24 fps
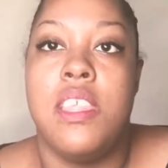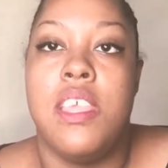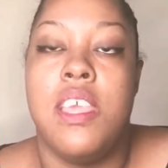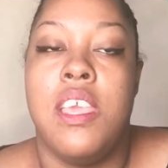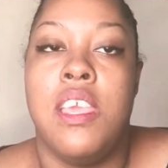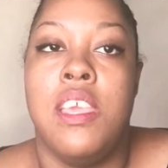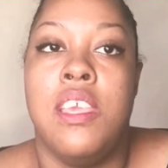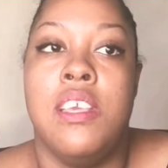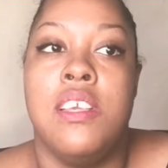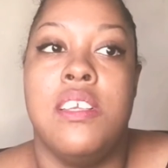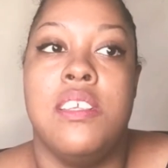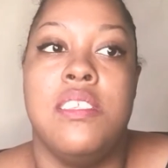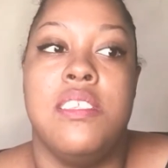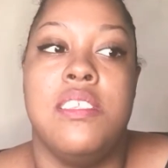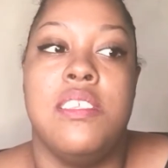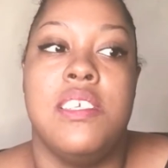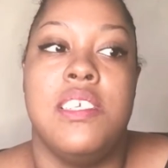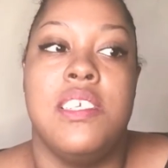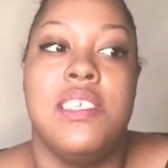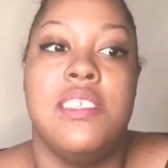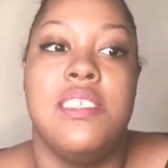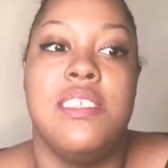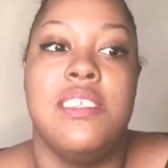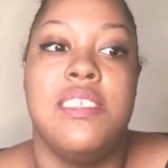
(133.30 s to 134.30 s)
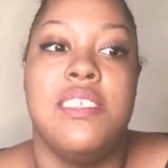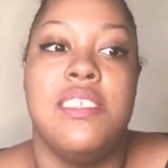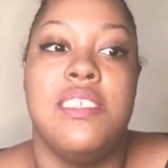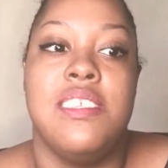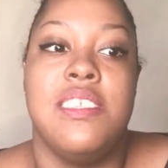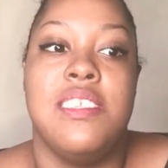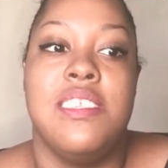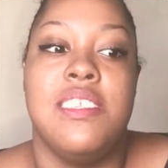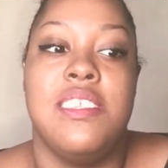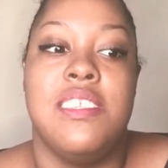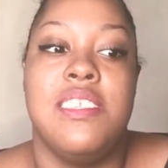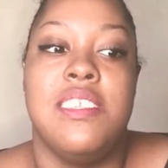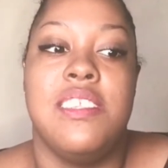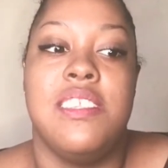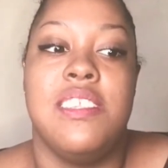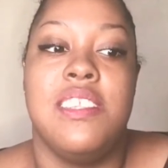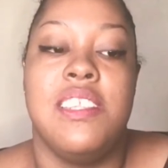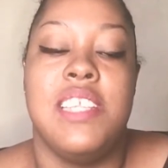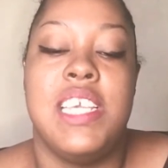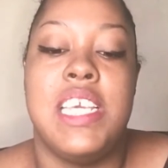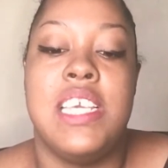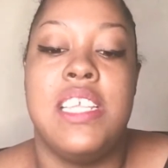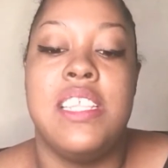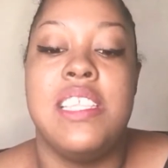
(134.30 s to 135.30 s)
And
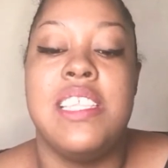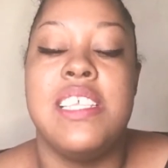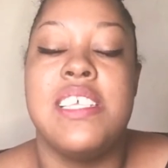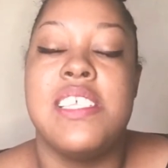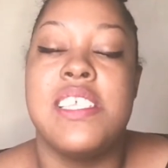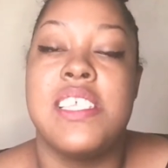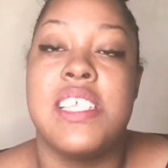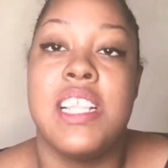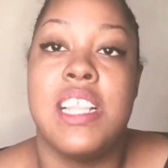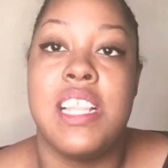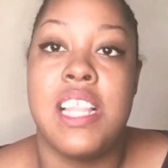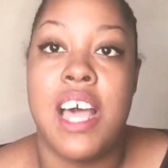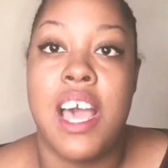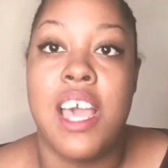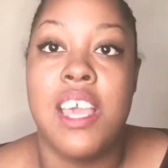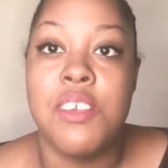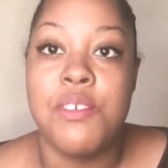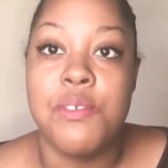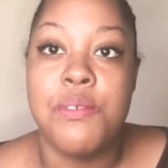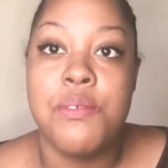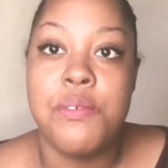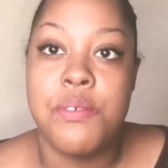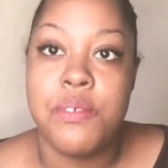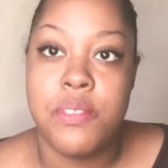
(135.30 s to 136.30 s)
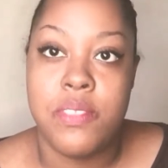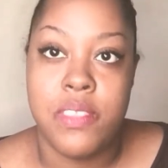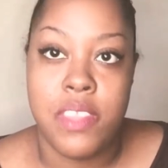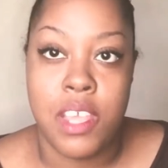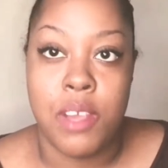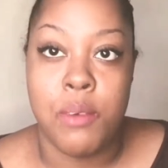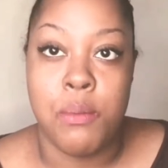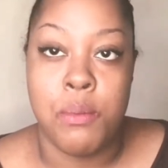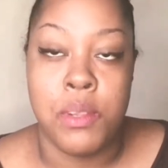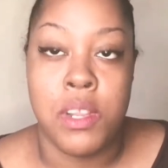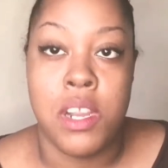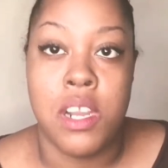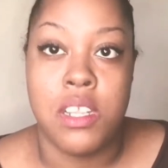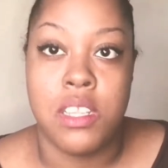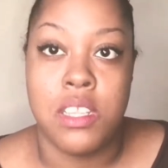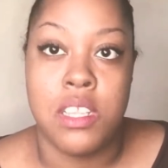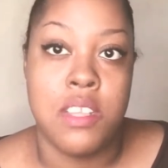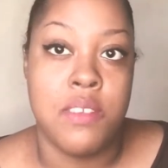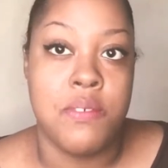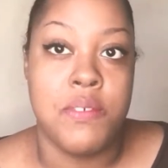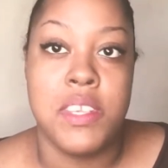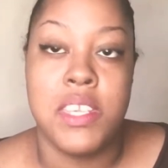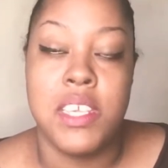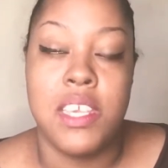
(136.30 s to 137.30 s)
in this life that we are
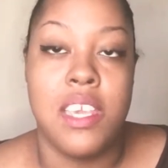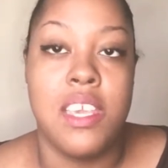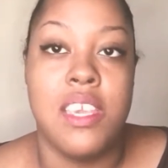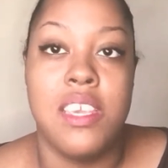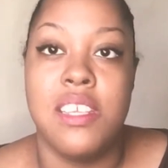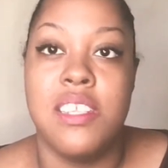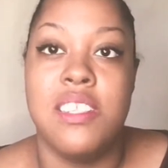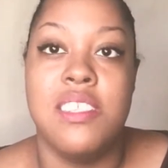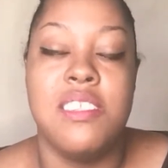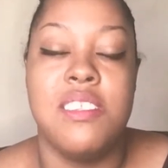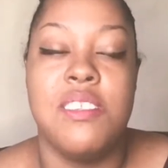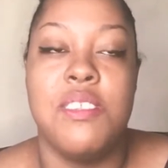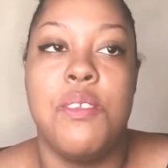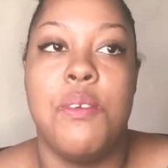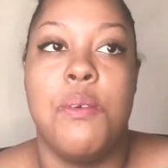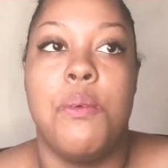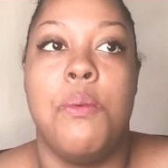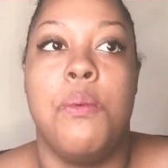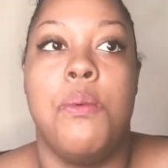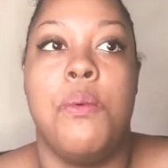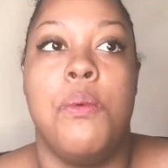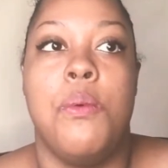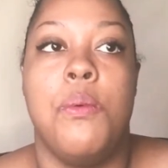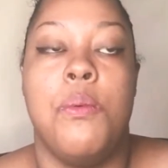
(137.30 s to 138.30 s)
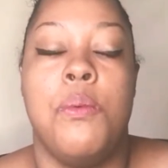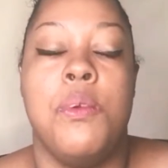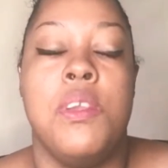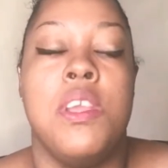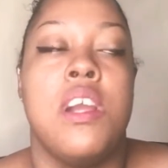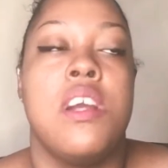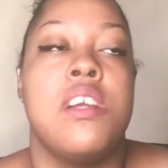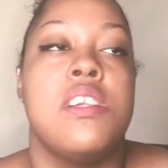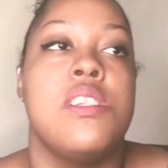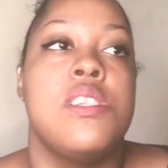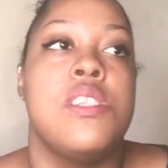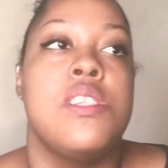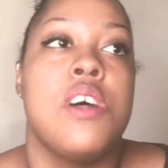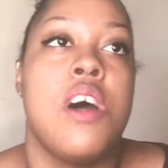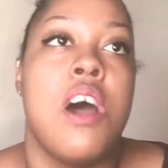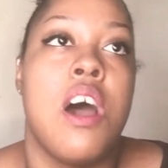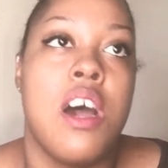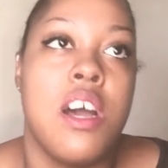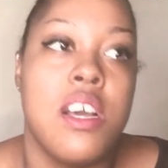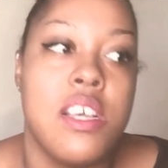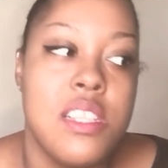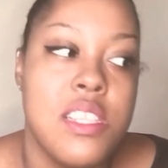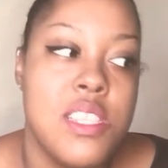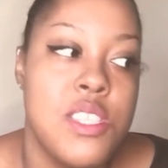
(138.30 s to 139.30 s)
living in, we are
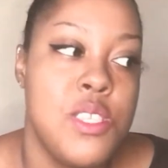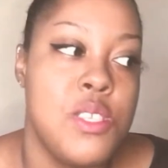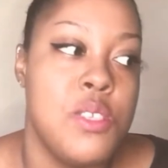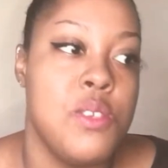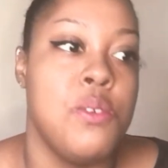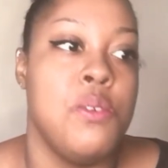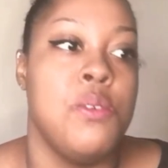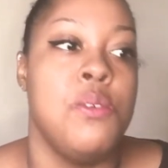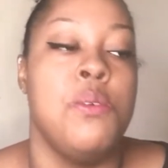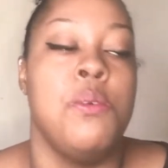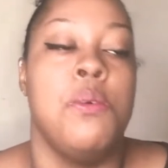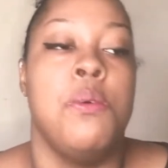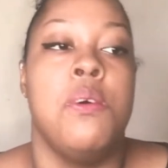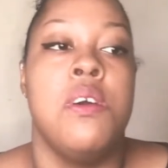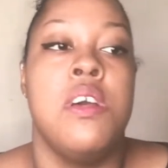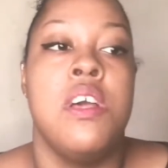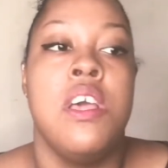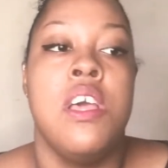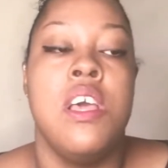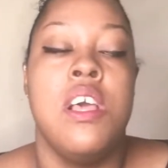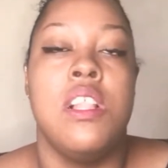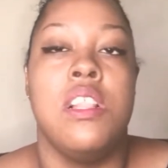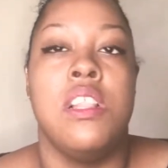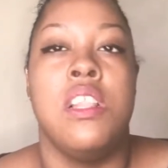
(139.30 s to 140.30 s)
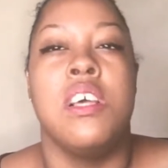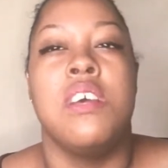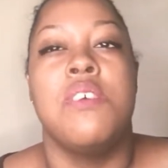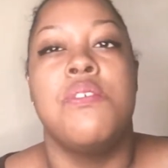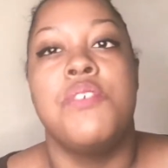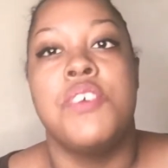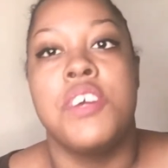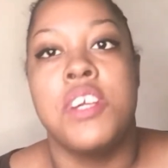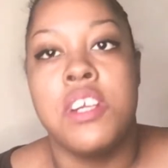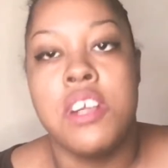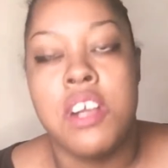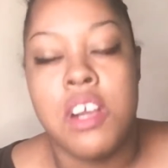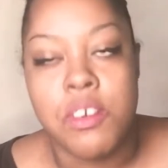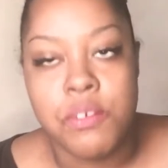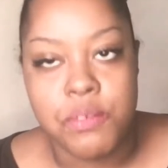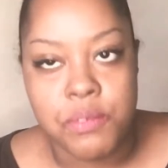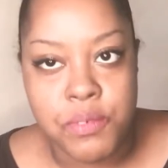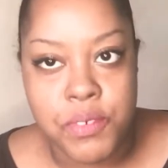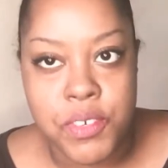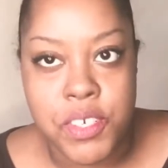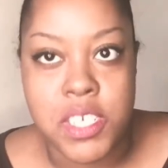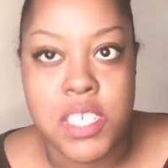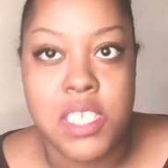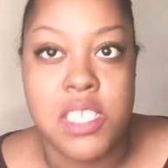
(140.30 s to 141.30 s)
taught to look for
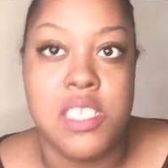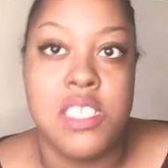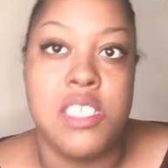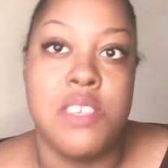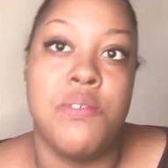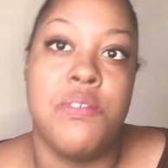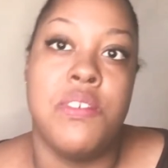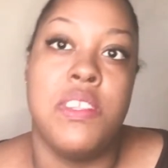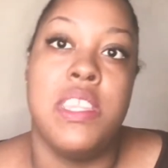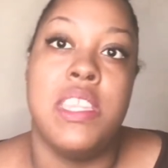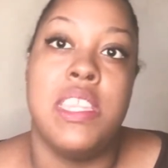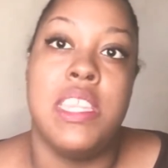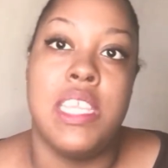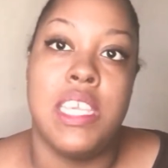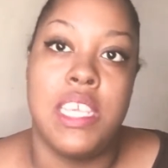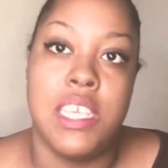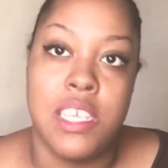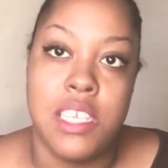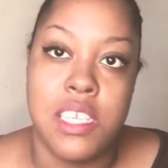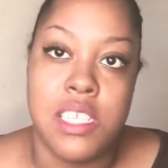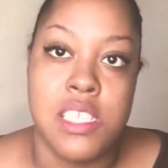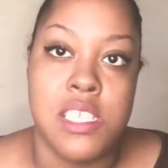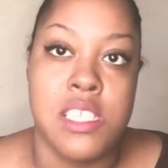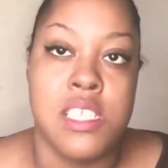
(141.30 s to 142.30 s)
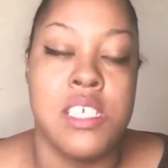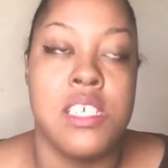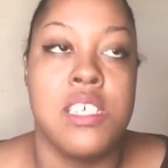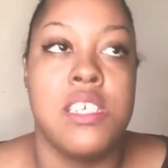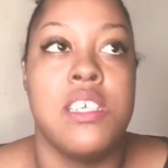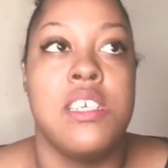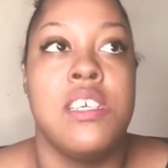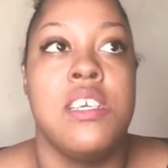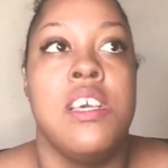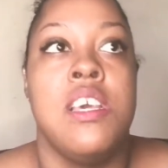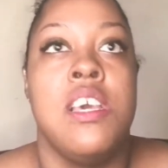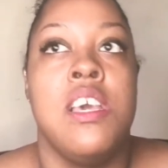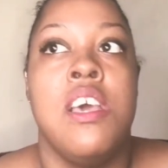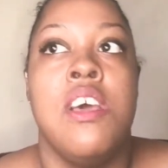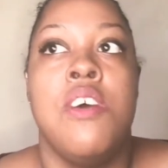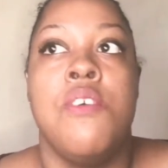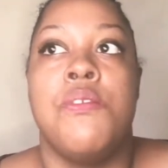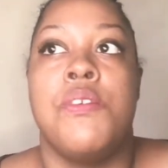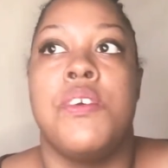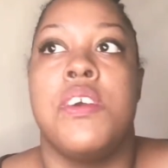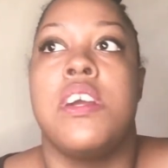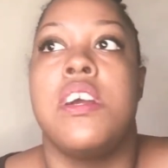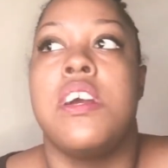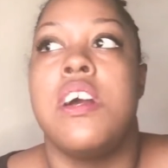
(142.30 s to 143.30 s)
comfort in different things. Look
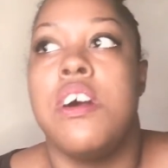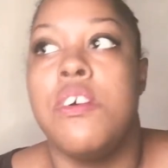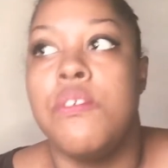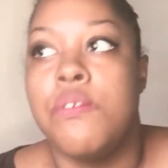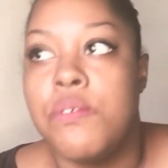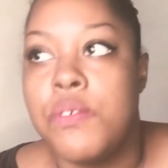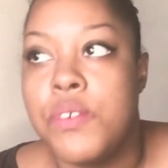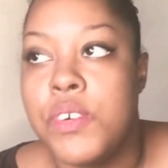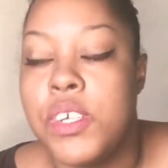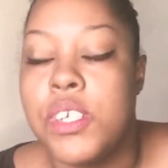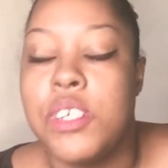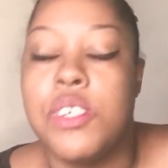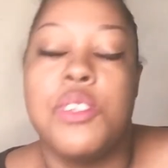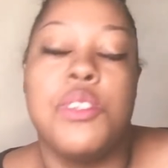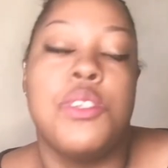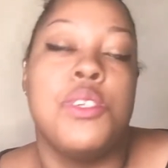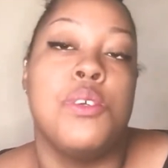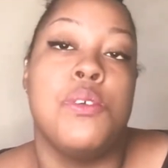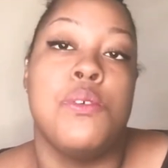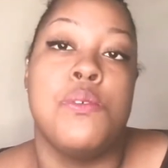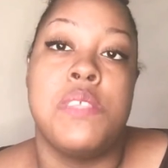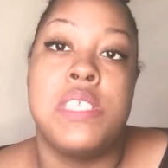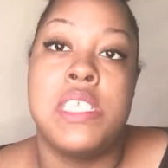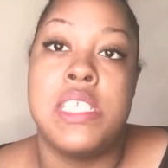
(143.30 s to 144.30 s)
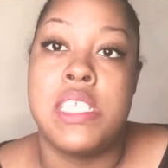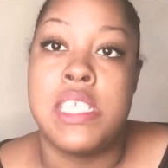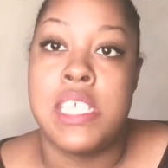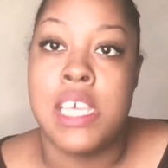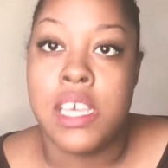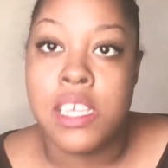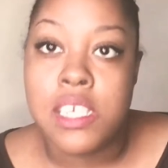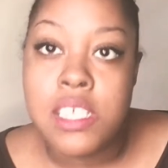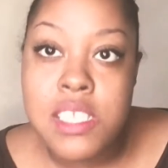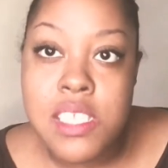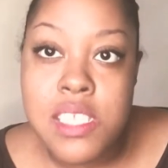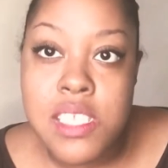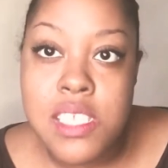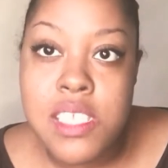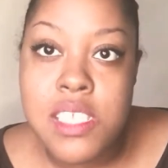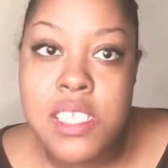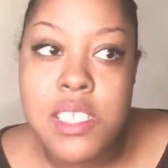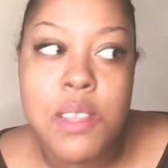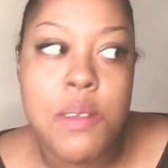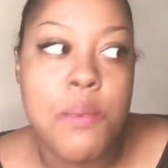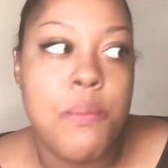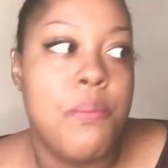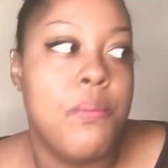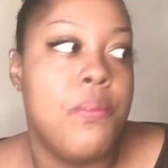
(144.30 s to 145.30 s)
for comfort through sex,
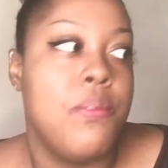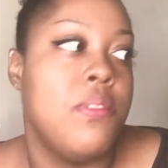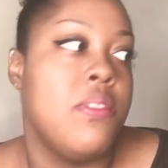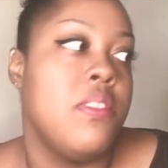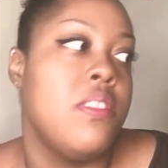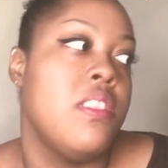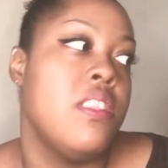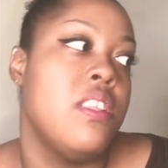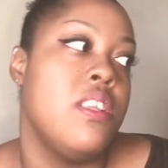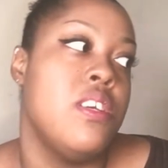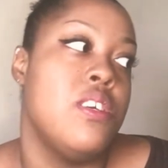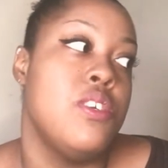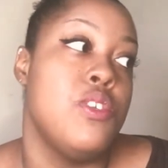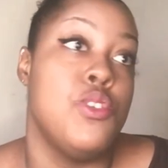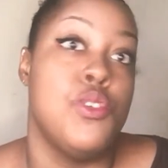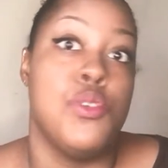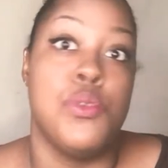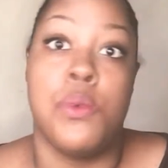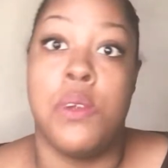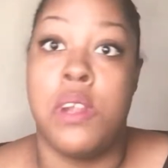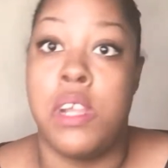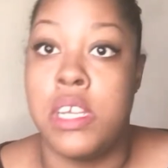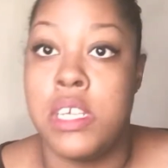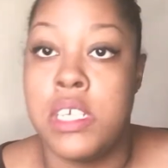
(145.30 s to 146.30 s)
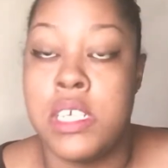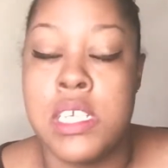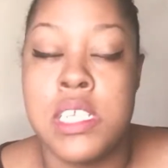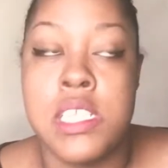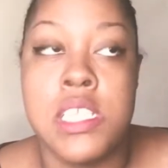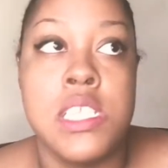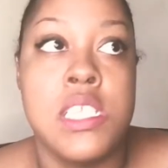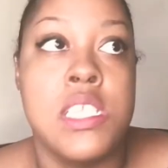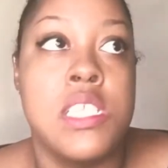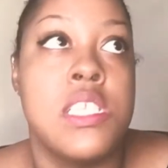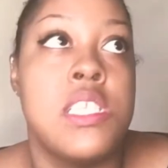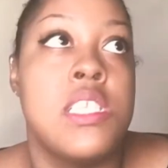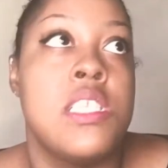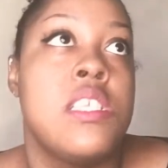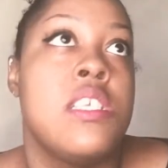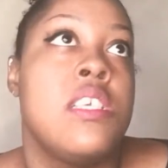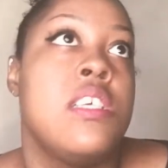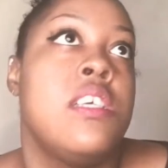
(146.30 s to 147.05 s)
drugs,